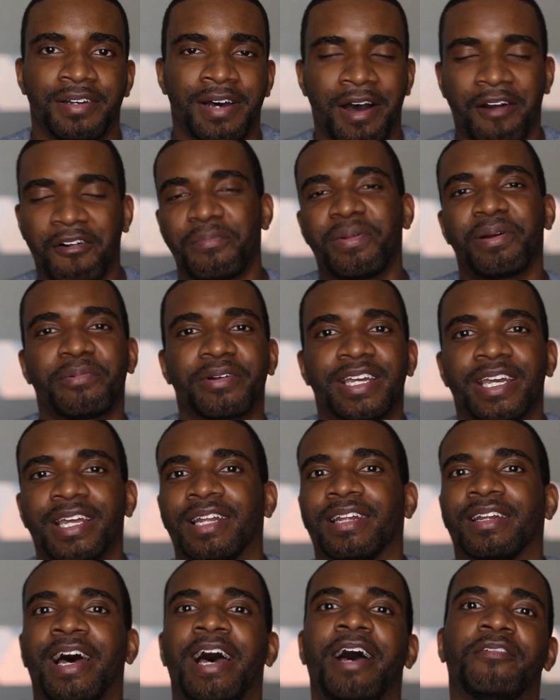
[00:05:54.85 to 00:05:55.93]
I remember
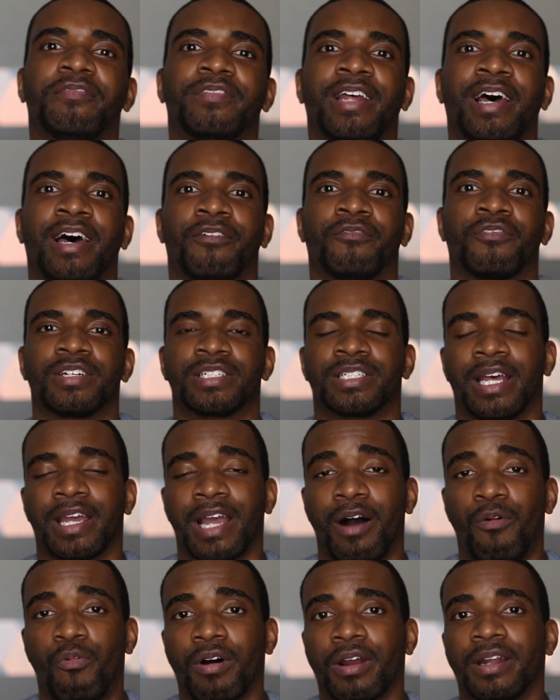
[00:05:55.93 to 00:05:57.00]
getting laughed at for saying
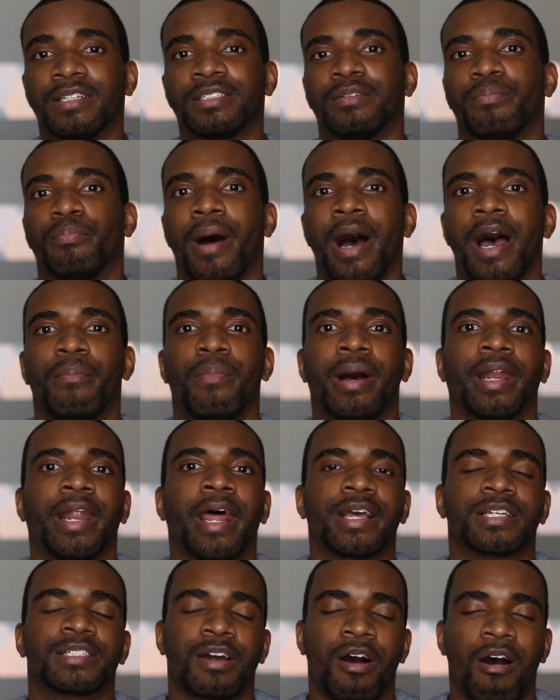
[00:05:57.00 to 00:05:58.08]
I wanted to buy my
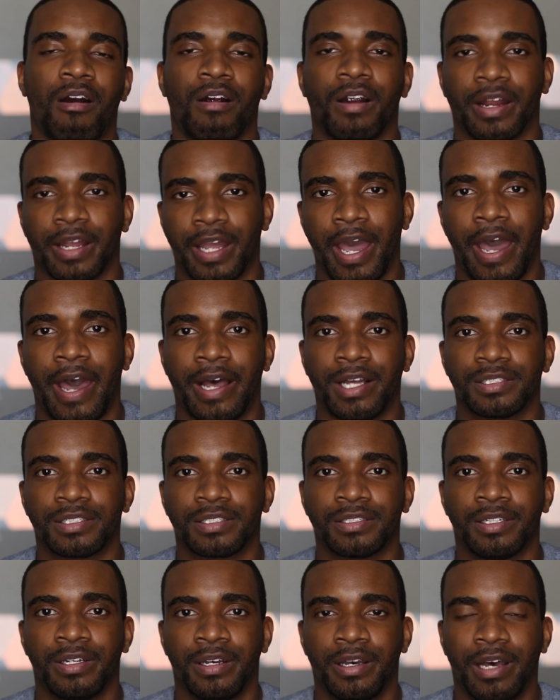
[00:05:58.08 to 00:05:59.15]
next car in
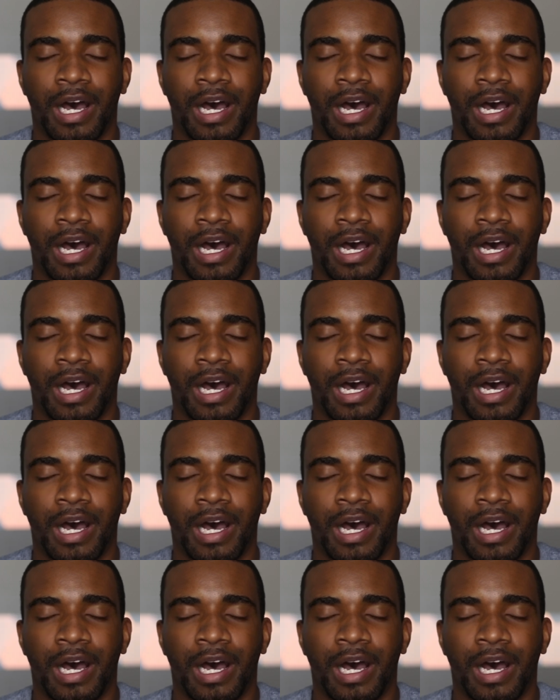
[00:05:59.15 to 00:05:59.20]
cash.